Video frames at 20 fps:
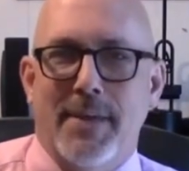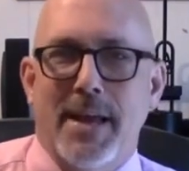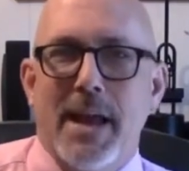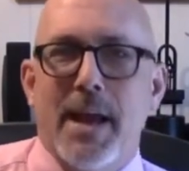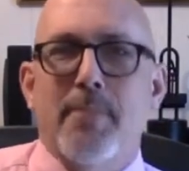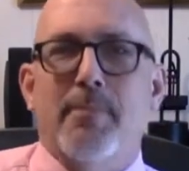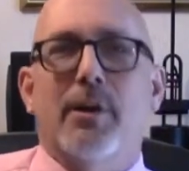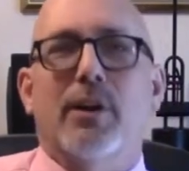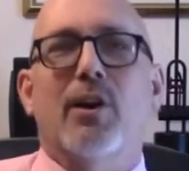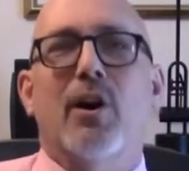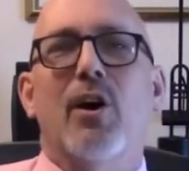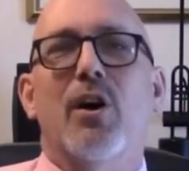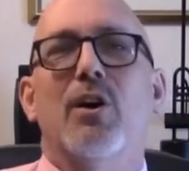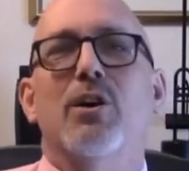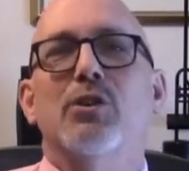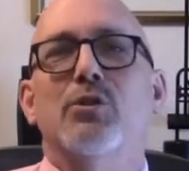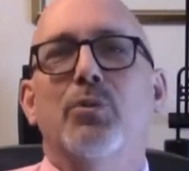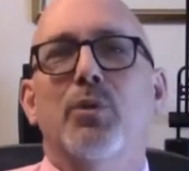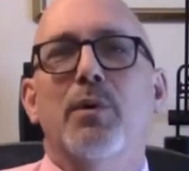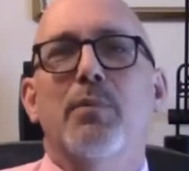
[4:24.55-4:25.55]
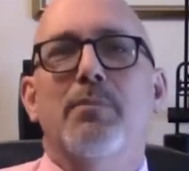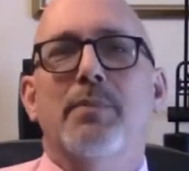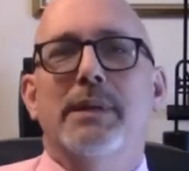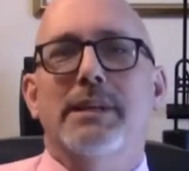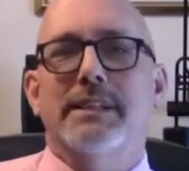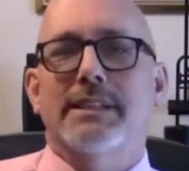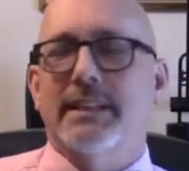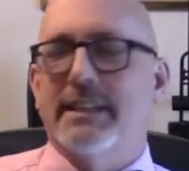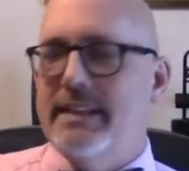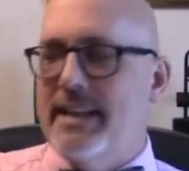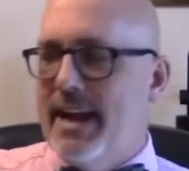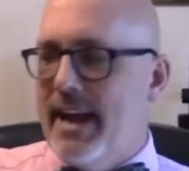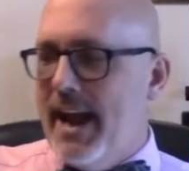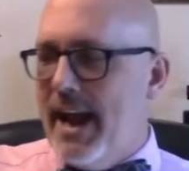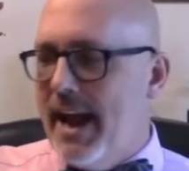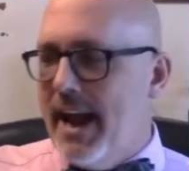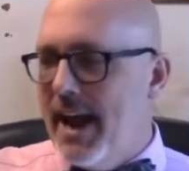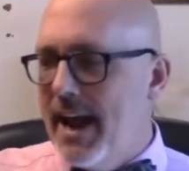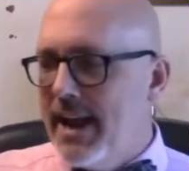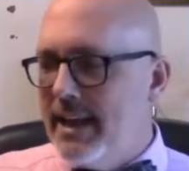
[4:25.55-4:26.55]
And because we're busy, the
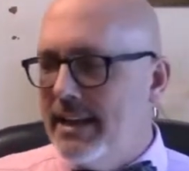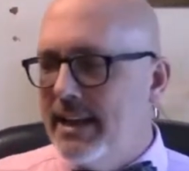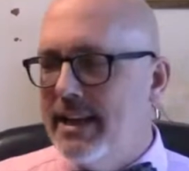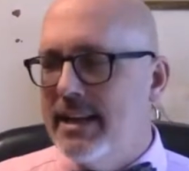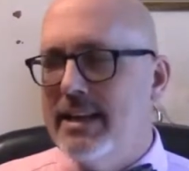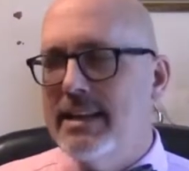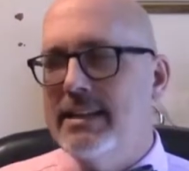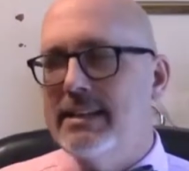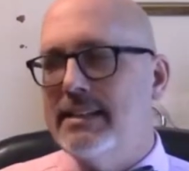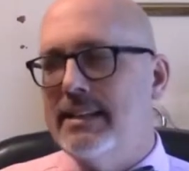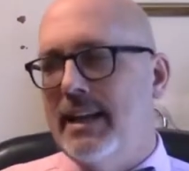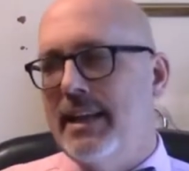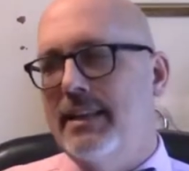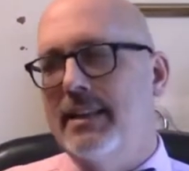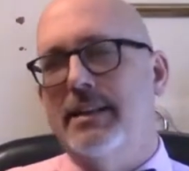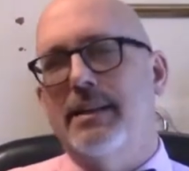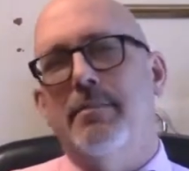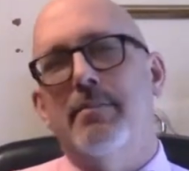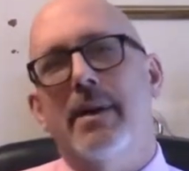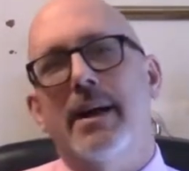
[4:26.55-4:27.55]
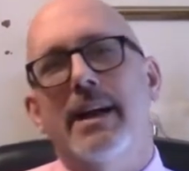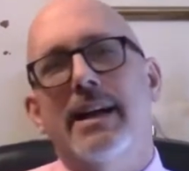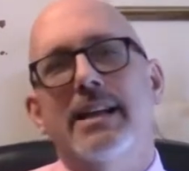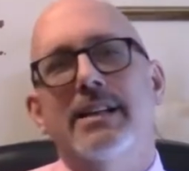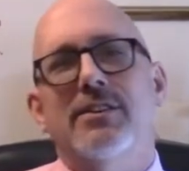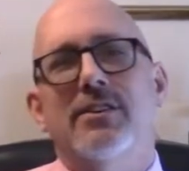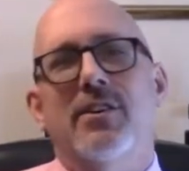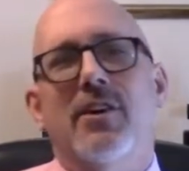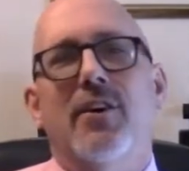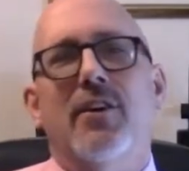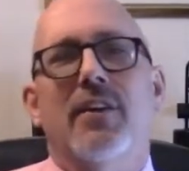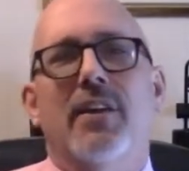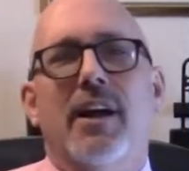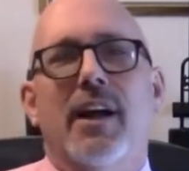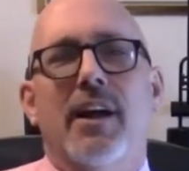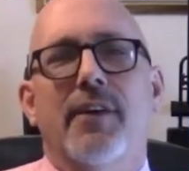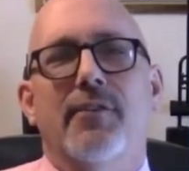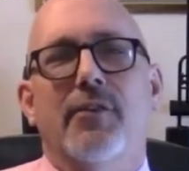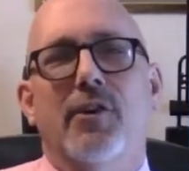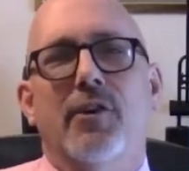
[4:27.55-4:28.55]
hecticness and the demands on our
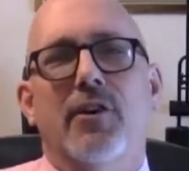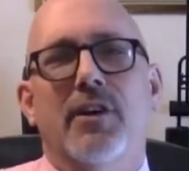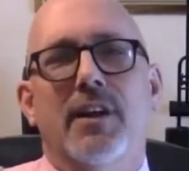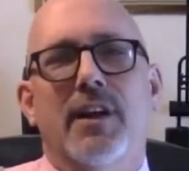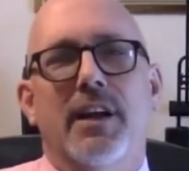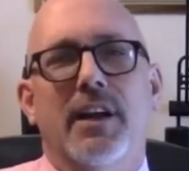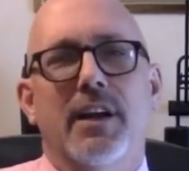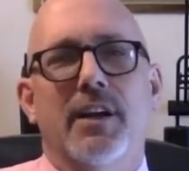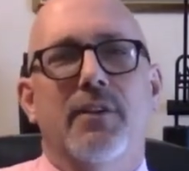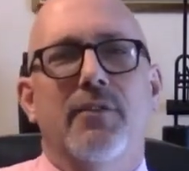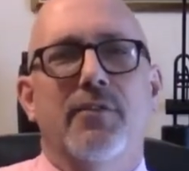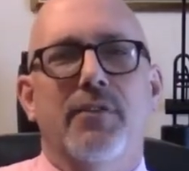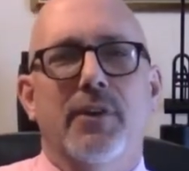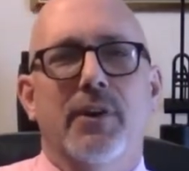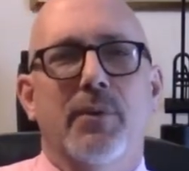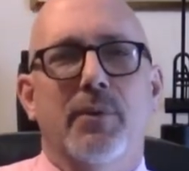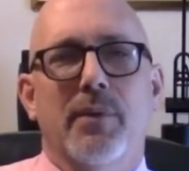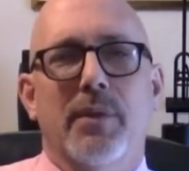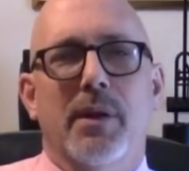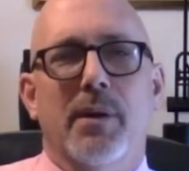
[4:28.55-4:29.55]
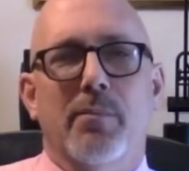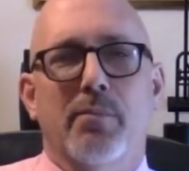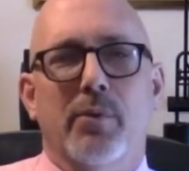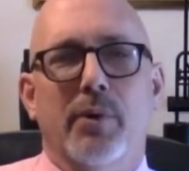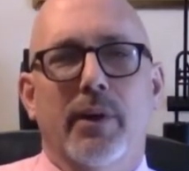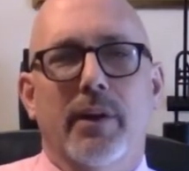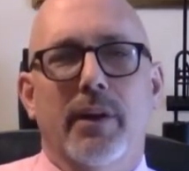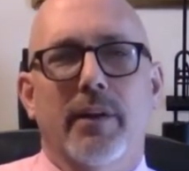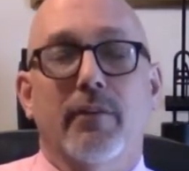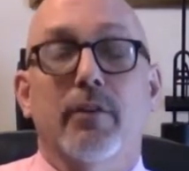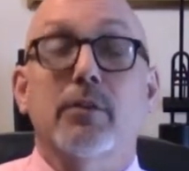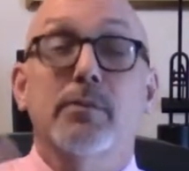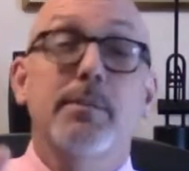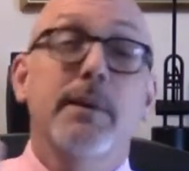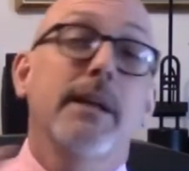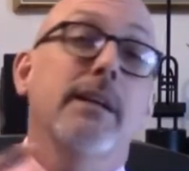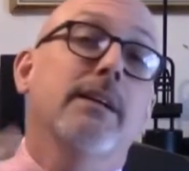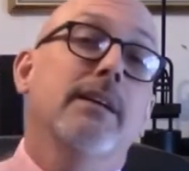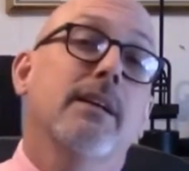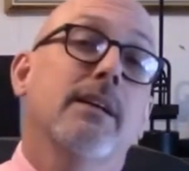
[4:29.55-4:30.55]
life are going to interfere with that prayer life. Because
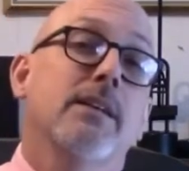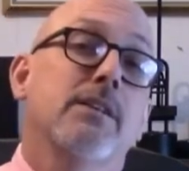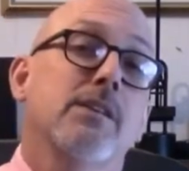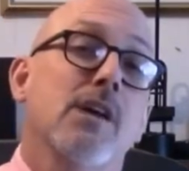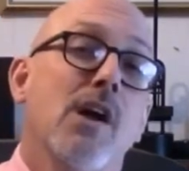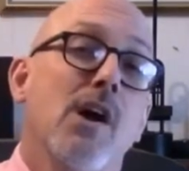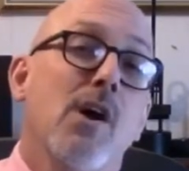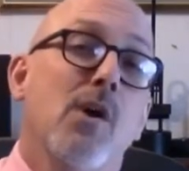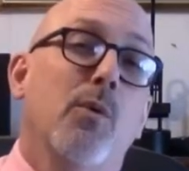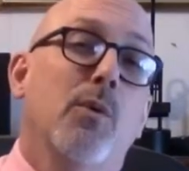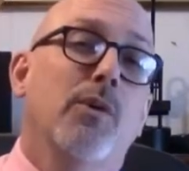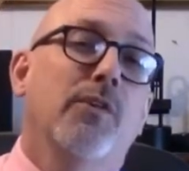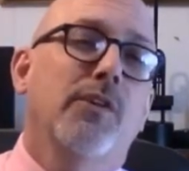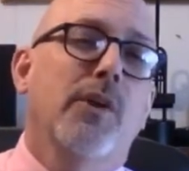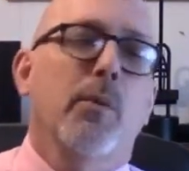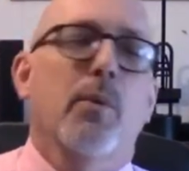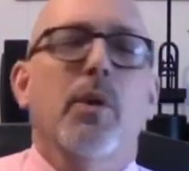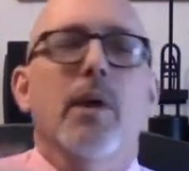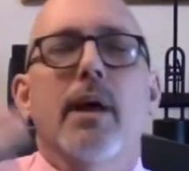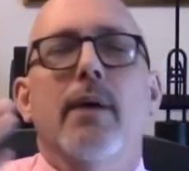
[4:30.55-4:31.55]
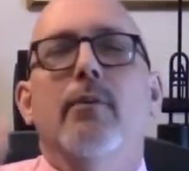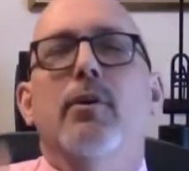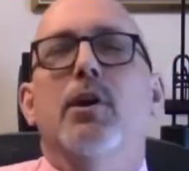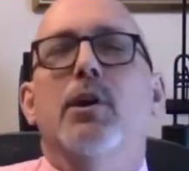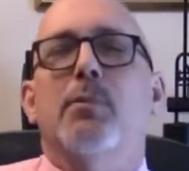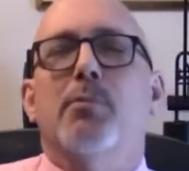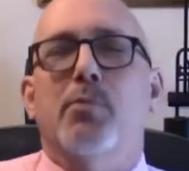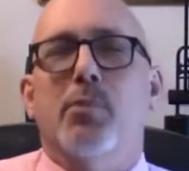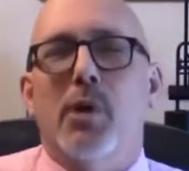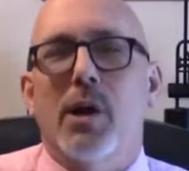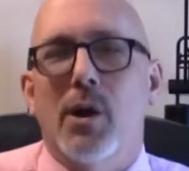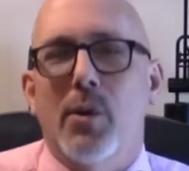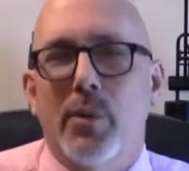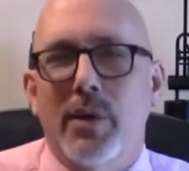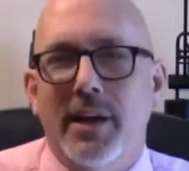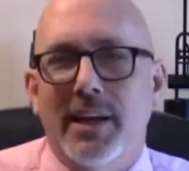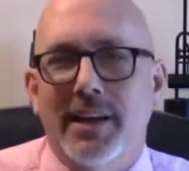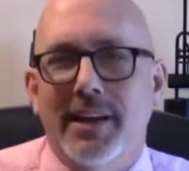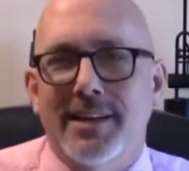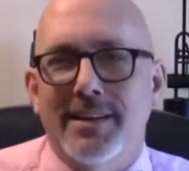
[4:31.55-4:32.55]
many times we'll say, well, I'm going to pray when
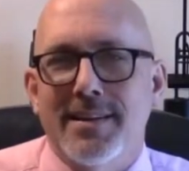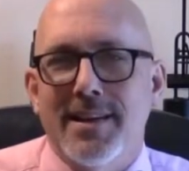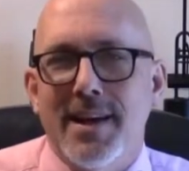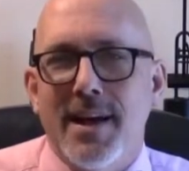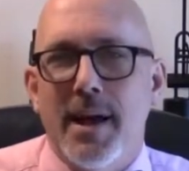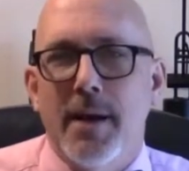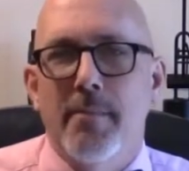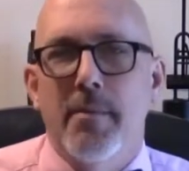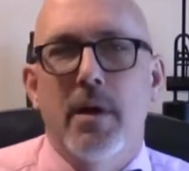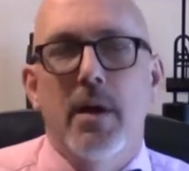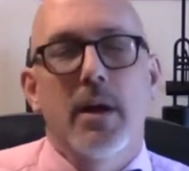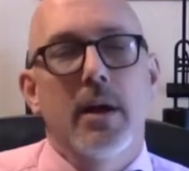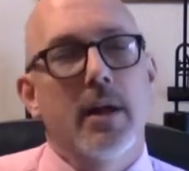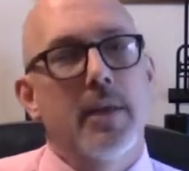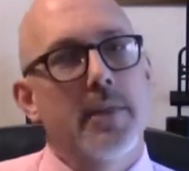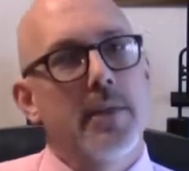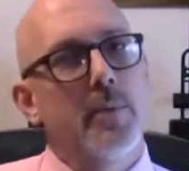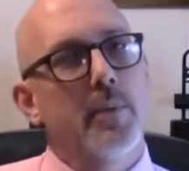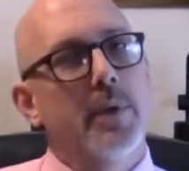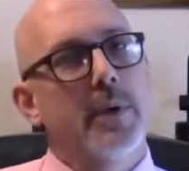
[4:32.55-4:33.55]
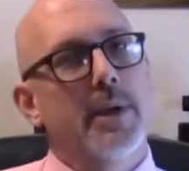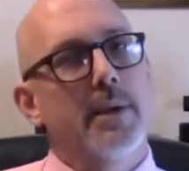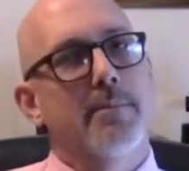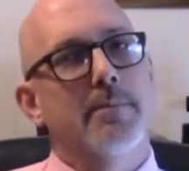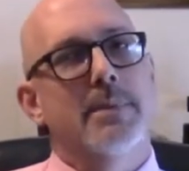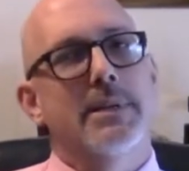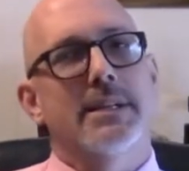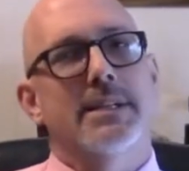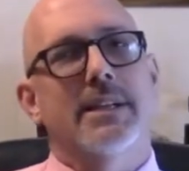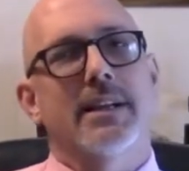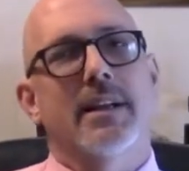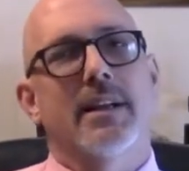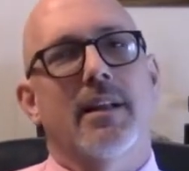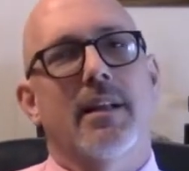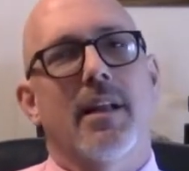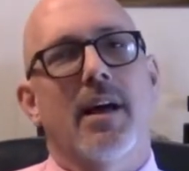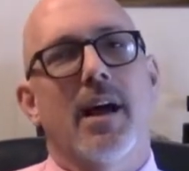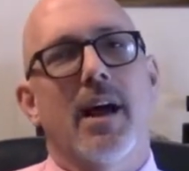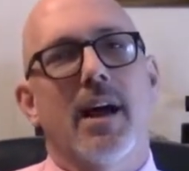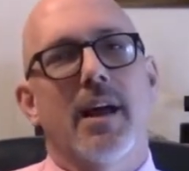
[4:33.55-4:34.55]
I get time. And then we get busy in
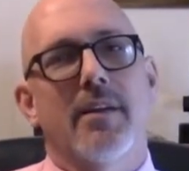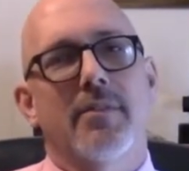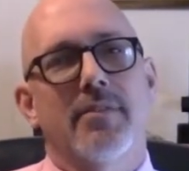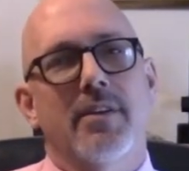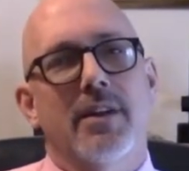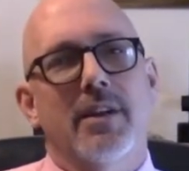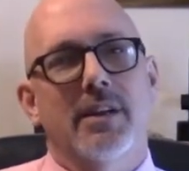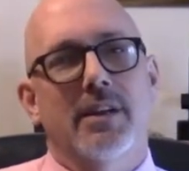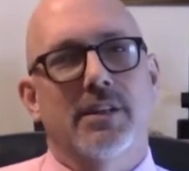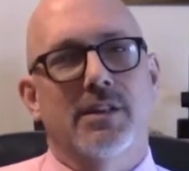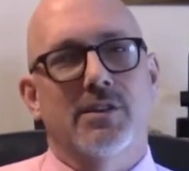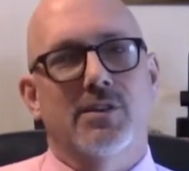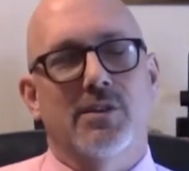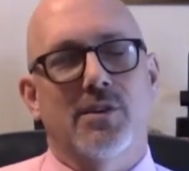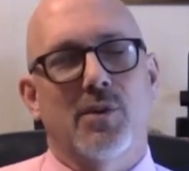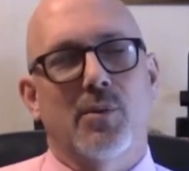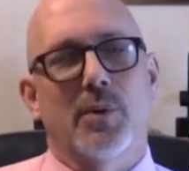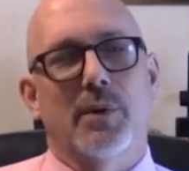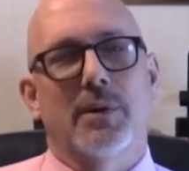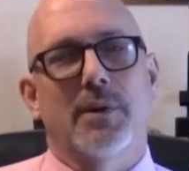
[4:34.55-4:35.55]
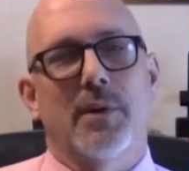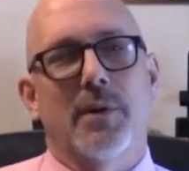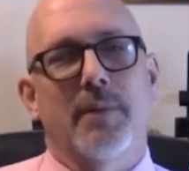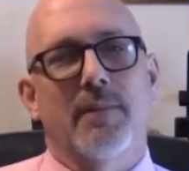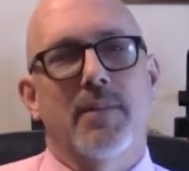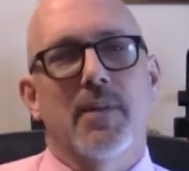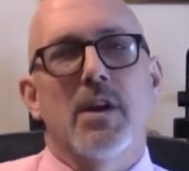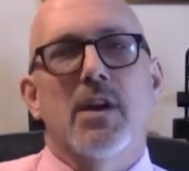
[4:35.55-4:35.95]
life, and so we don't.